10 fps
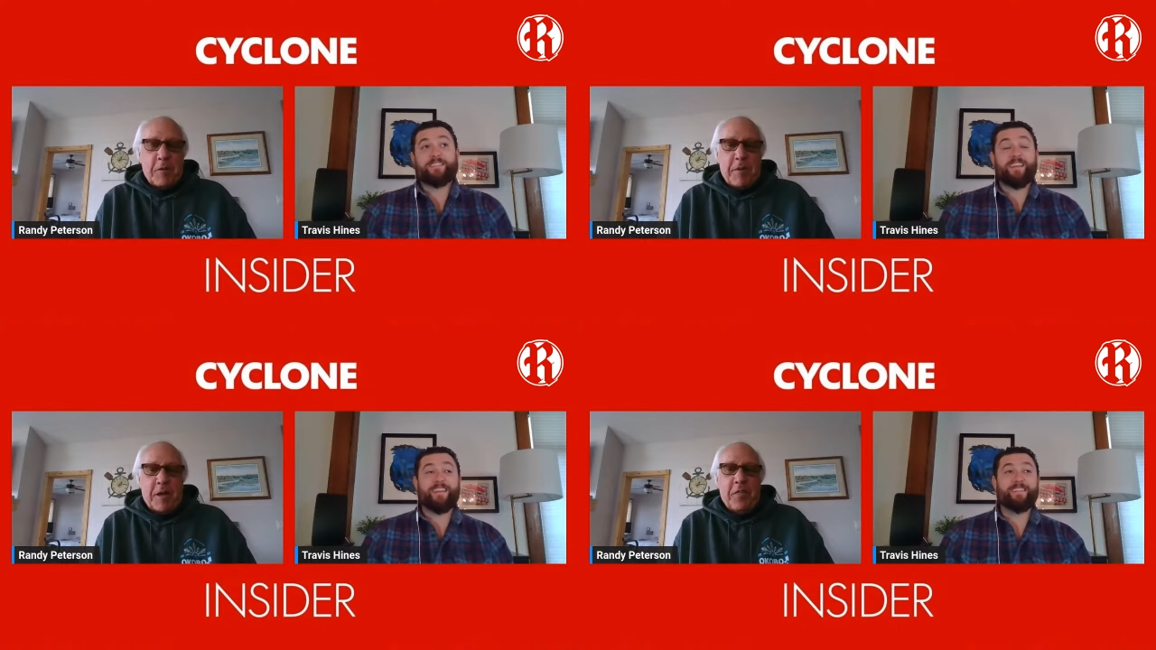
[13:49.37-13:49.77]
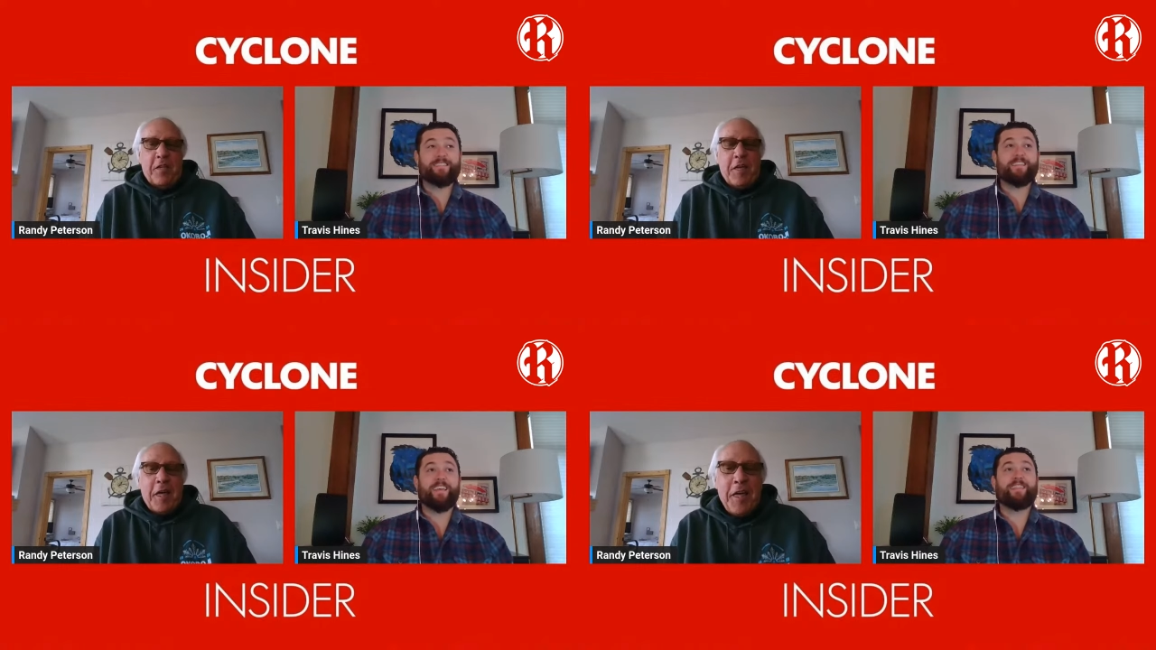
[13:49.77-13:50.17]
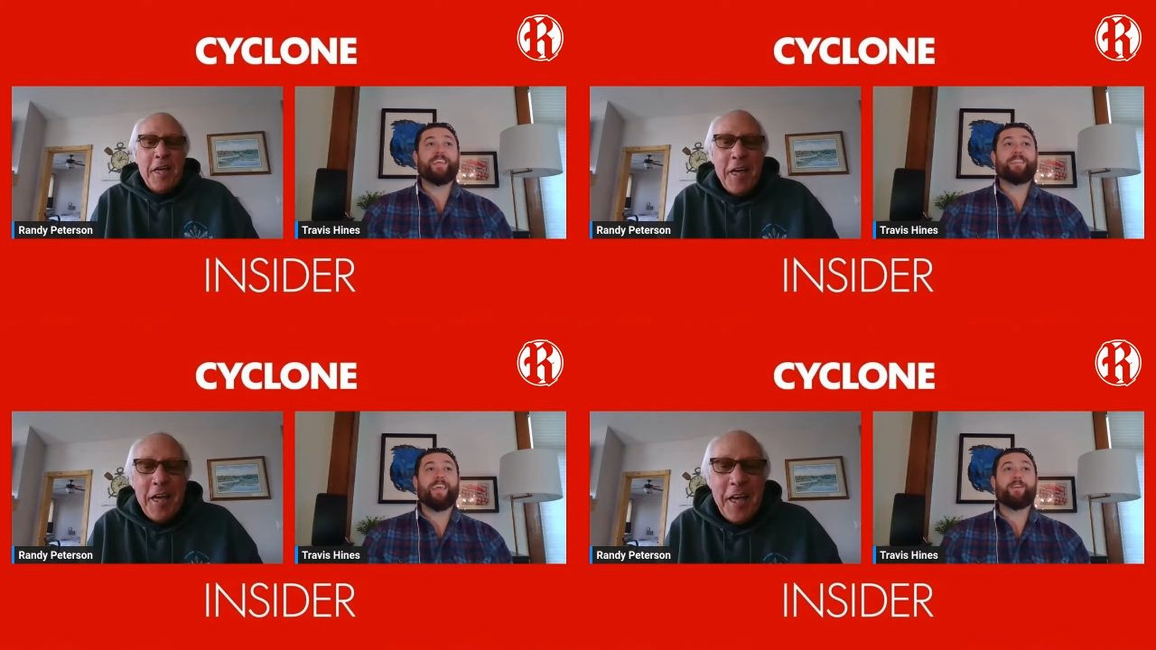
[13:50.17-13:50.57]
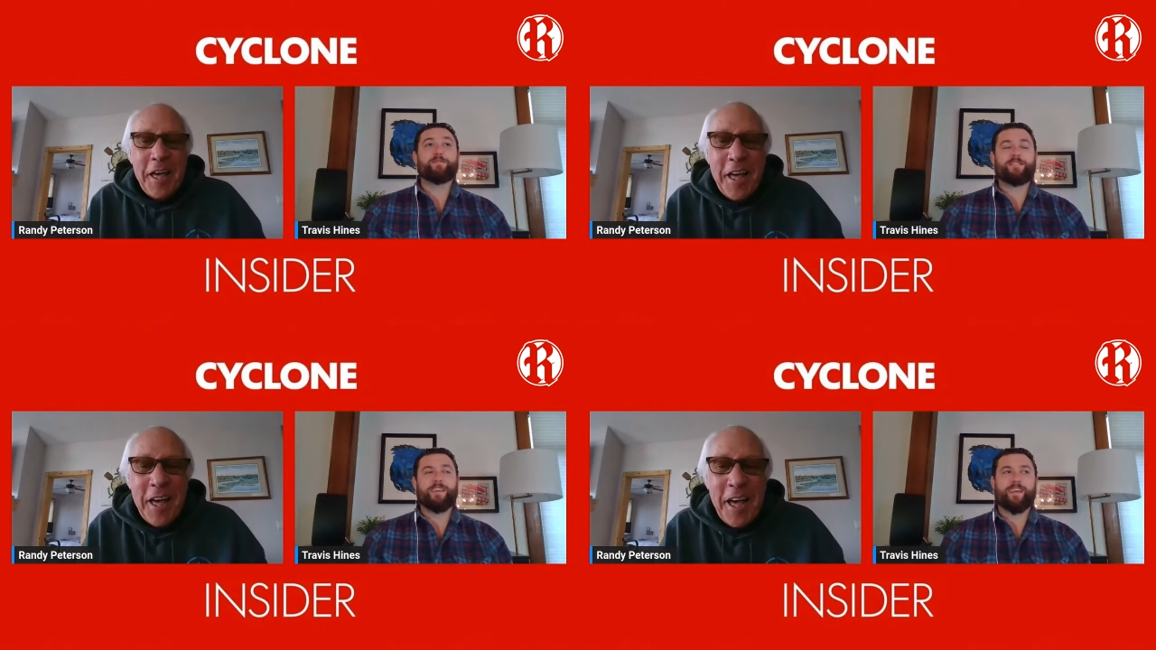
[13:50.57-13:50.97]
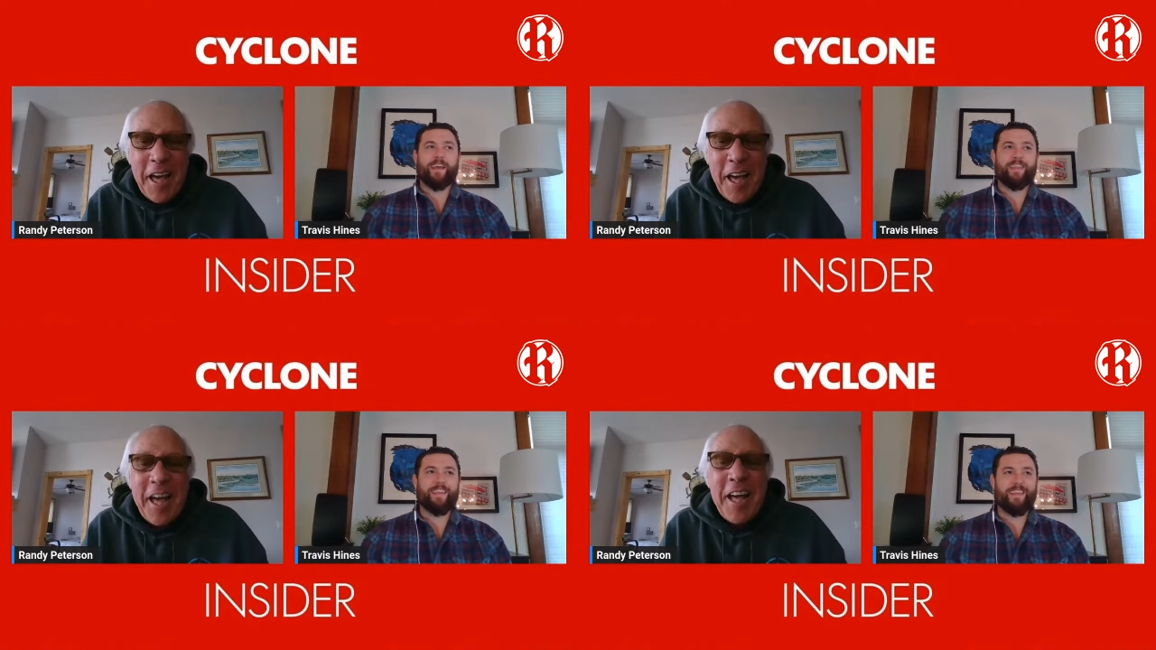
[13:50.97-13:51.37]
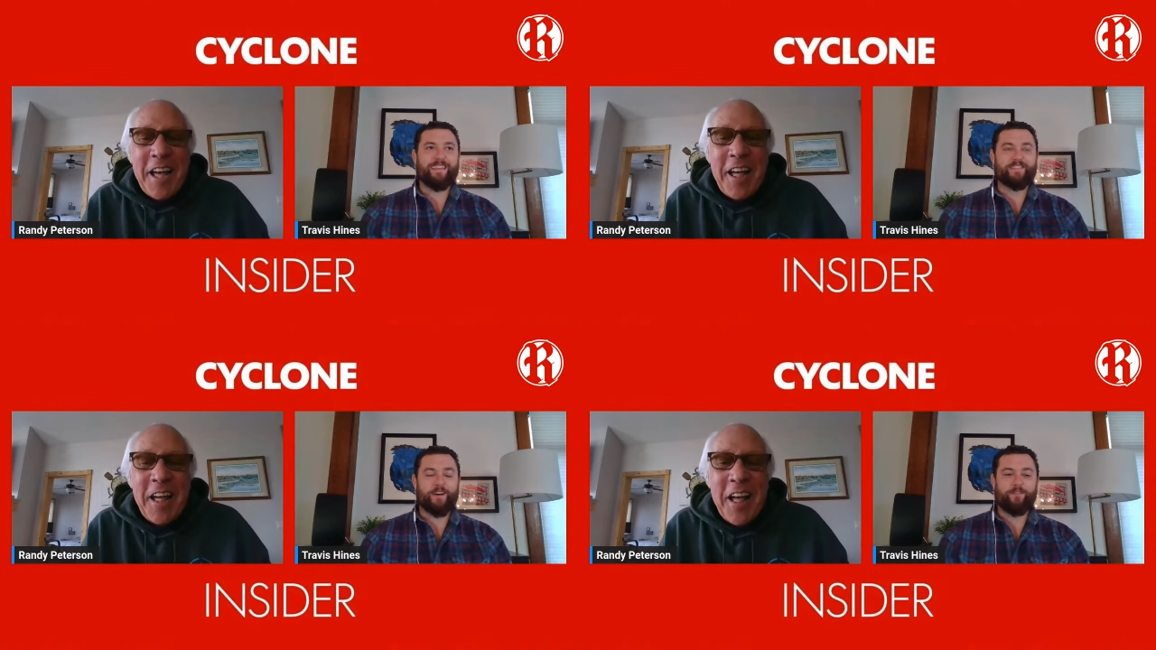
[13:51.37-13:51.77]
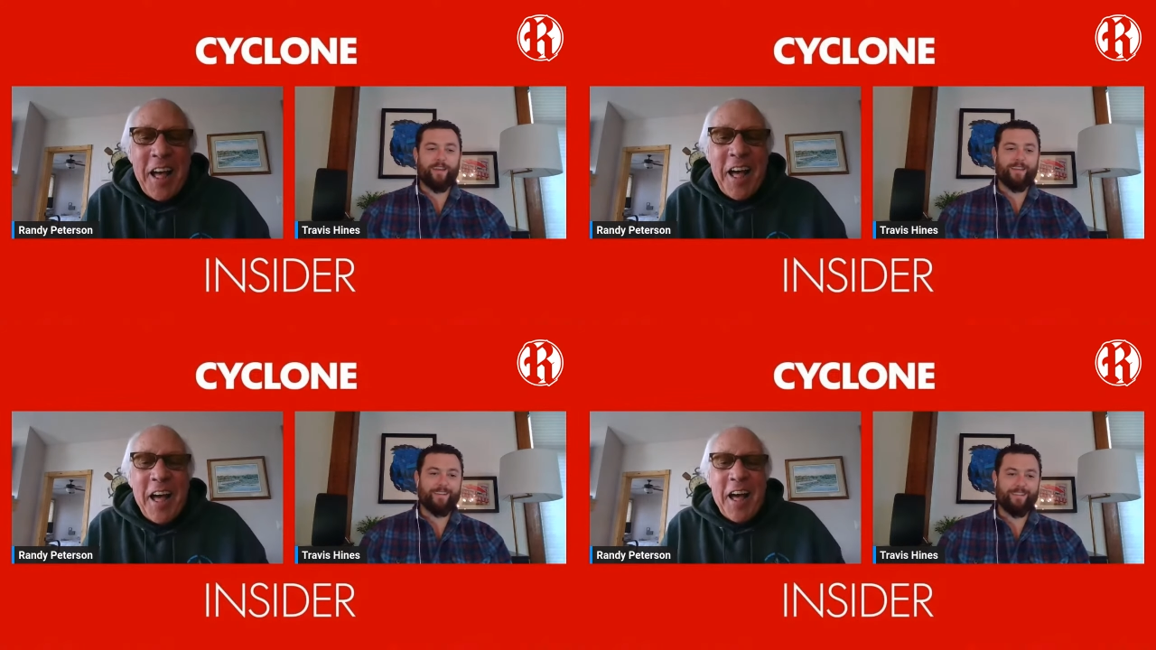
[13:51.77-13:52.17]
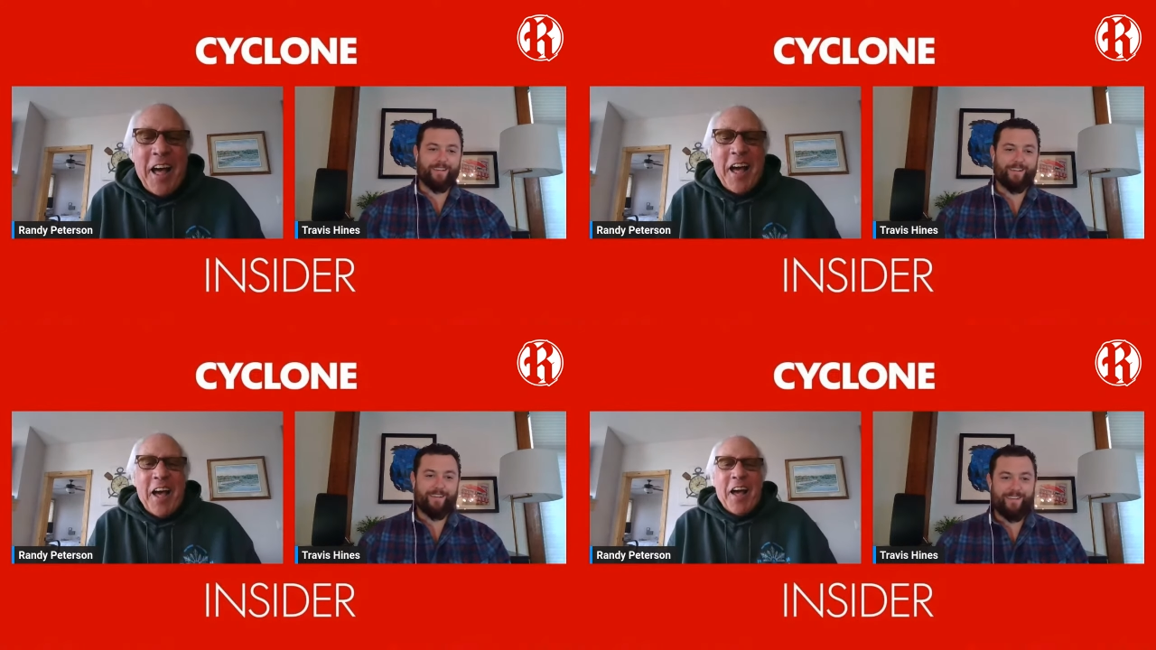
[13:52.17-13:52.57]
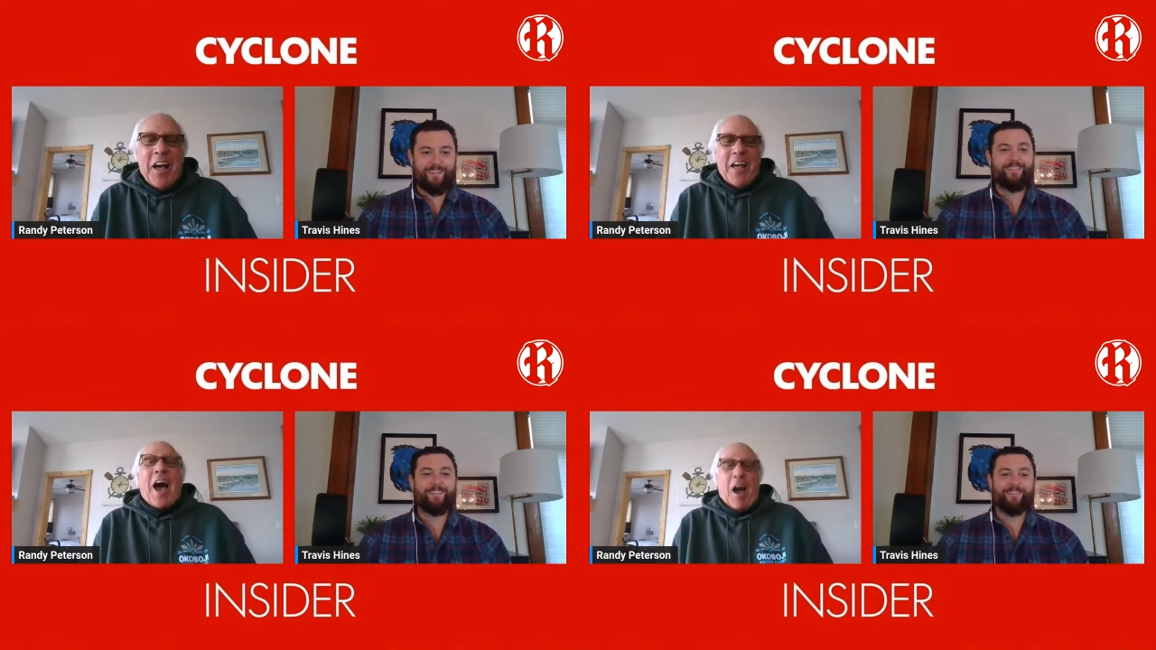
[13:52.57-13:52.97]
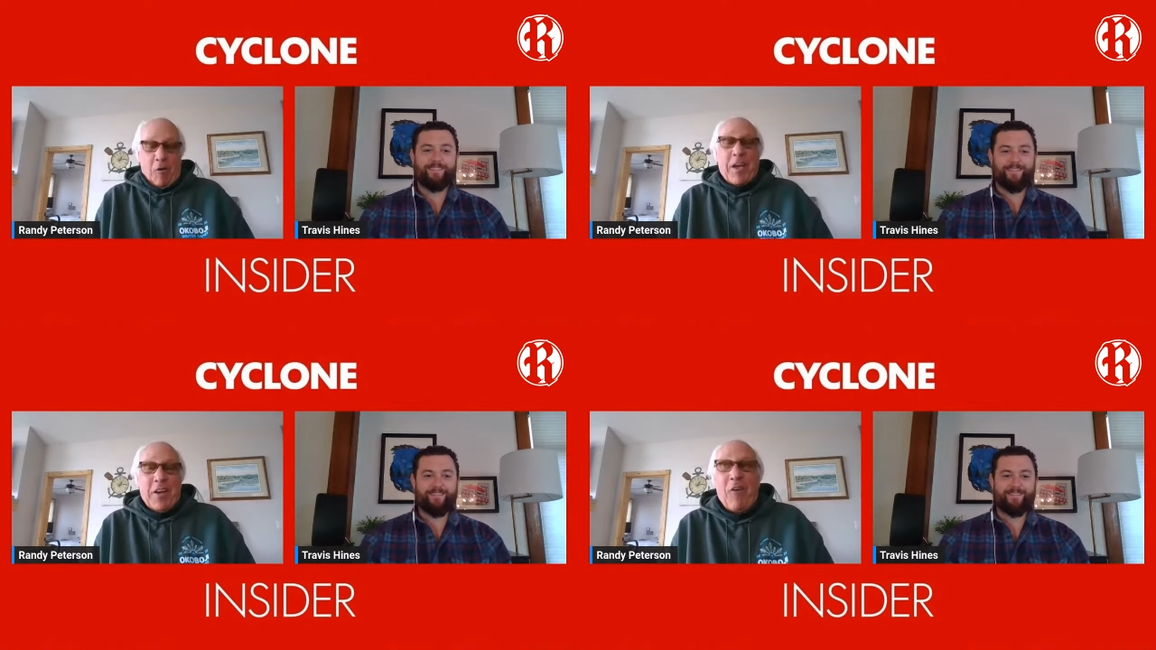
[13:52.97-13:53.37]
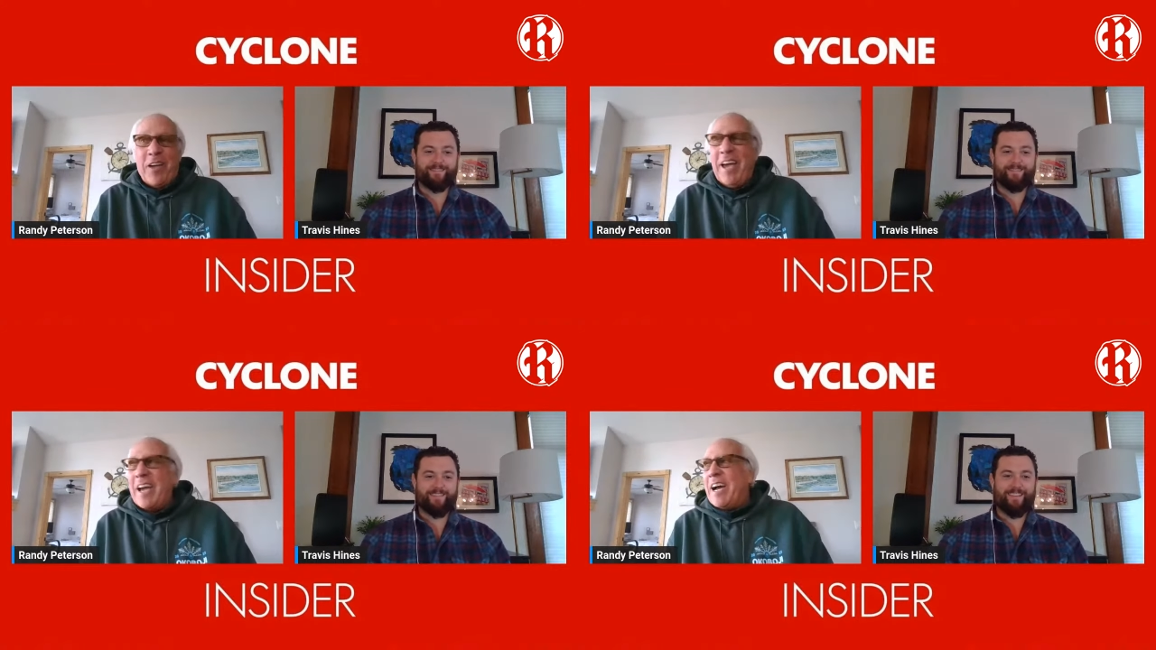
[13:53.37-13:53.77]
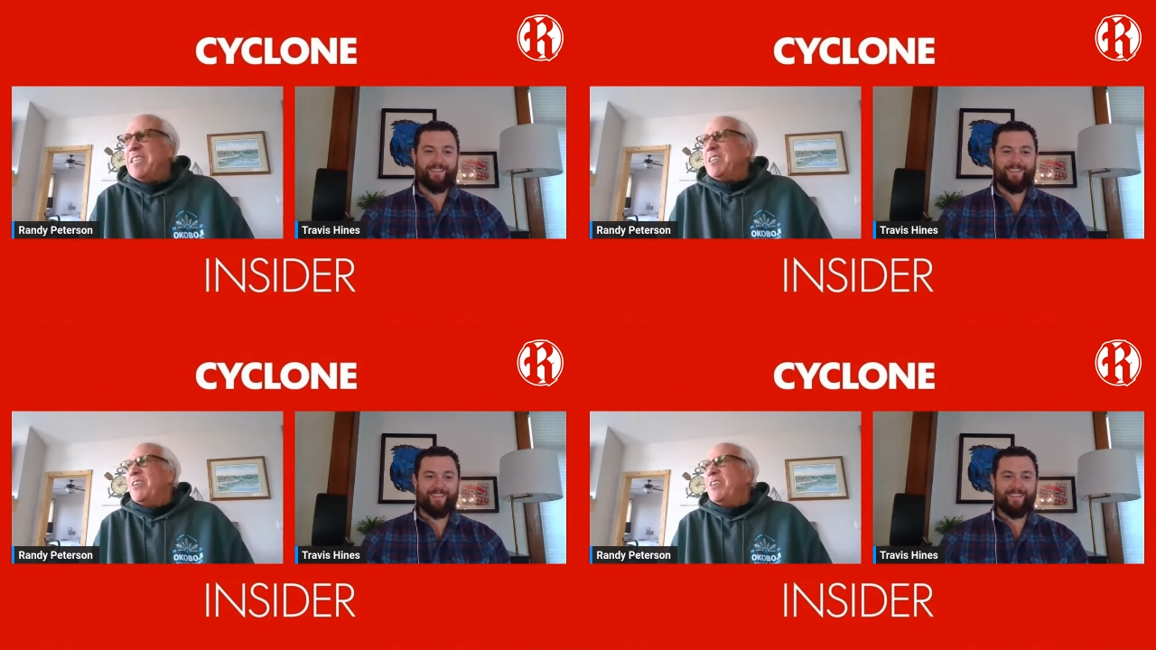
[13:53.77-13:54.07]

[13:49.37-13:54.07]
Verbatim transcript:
Speaker 1: Uh, he, said, about... he said that that they don't stink. I think he self edited there. Yeah. Okay. Okay. I got you.